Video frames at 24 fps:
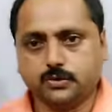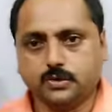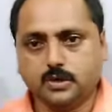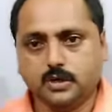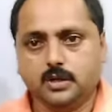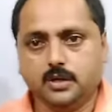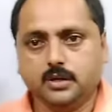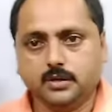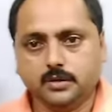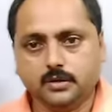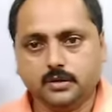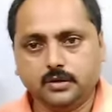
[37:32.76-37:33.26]

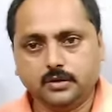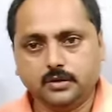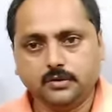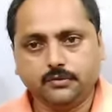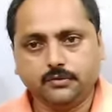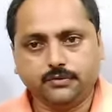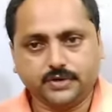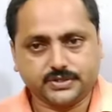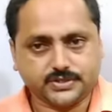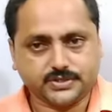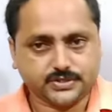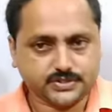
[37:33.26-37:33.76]

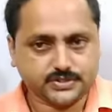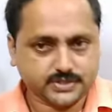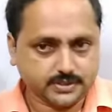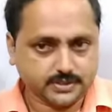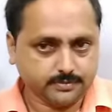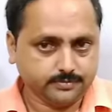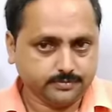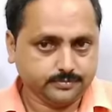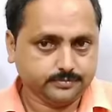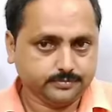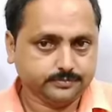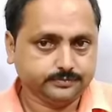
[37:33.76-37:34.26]
First step,
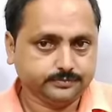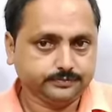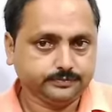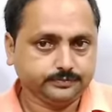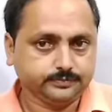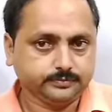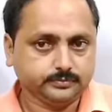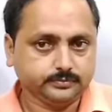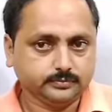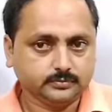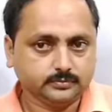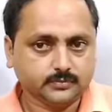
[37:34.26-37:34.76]

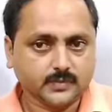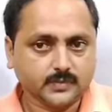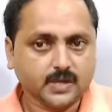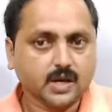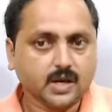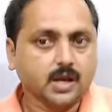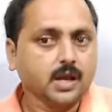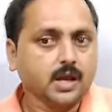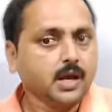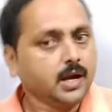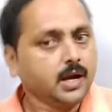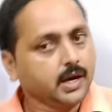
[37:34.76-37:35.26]

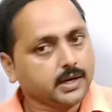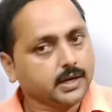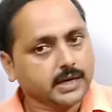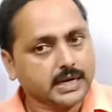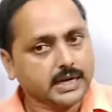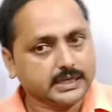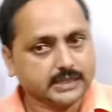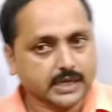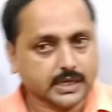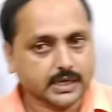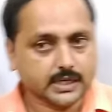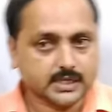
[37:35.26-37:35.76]
write
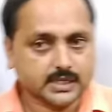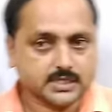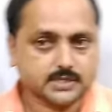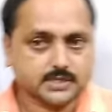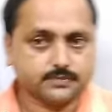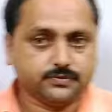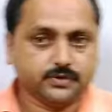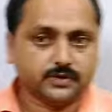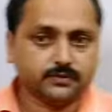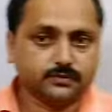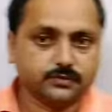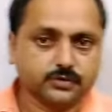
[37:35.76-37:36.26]
the correct
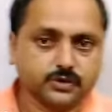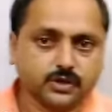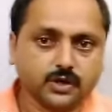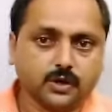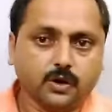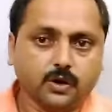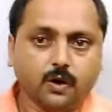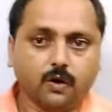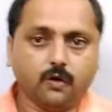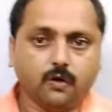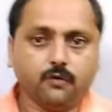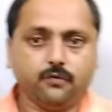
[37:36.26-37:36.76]
formula
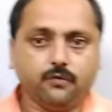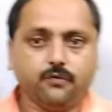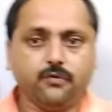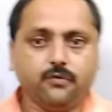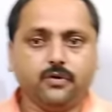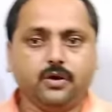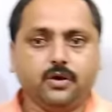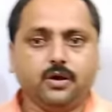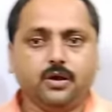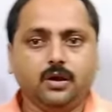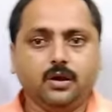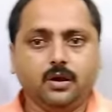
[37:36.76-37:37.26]
of
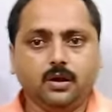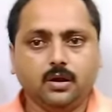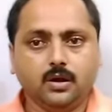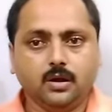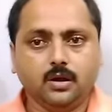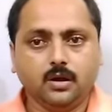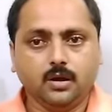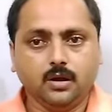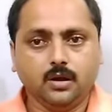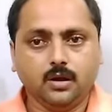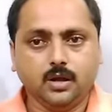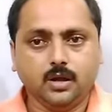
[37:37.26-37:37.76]

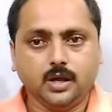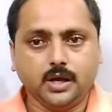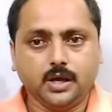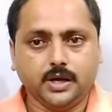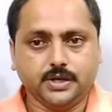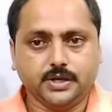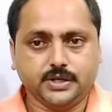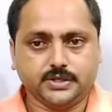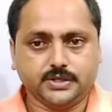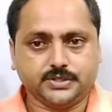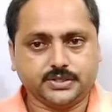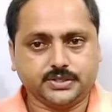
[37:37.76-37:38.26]

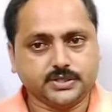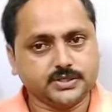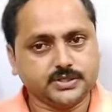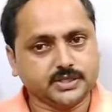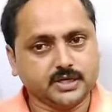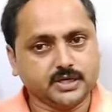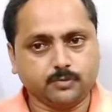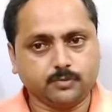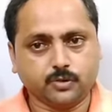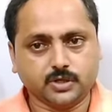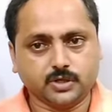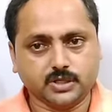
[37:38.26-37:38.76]
reactant and
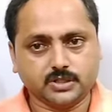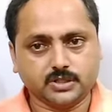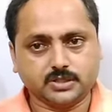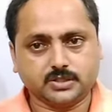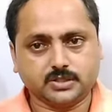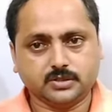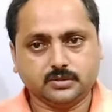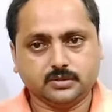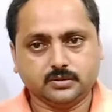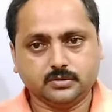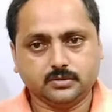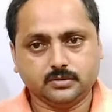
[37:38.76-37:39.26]
product.
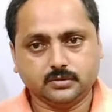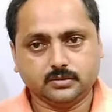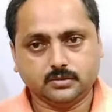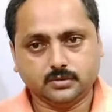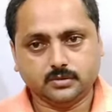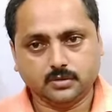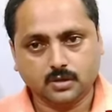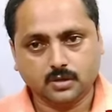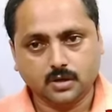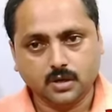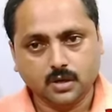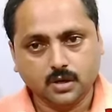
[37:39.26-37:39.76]

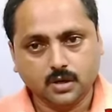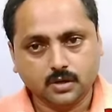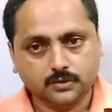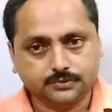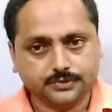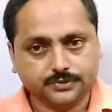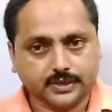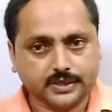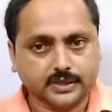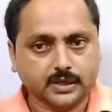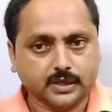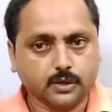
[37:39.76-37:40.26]

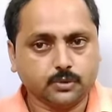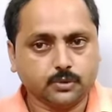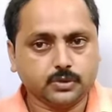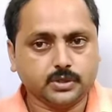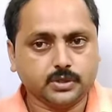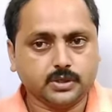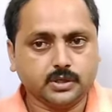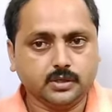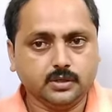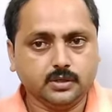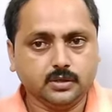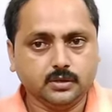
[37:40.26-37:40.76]
Find out
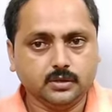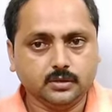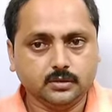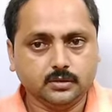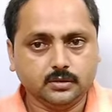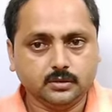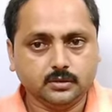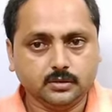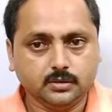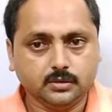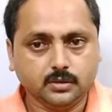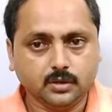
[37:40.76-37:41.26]

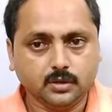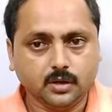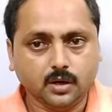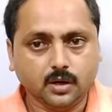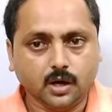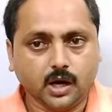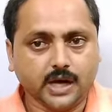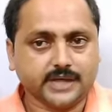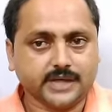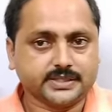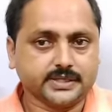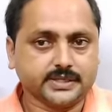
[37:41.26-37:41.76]

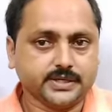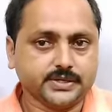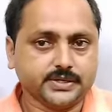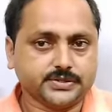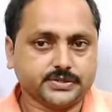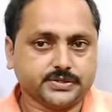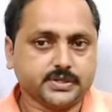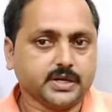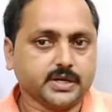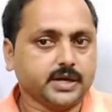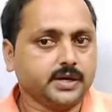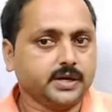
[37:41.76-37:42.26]

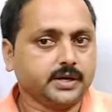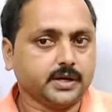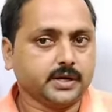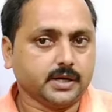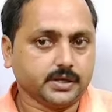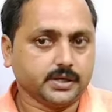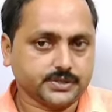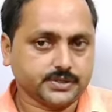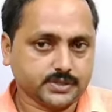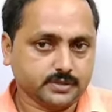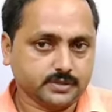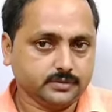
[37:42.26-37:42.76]
oxidation and
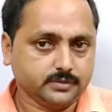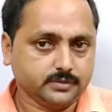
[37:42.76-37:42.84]
reduction.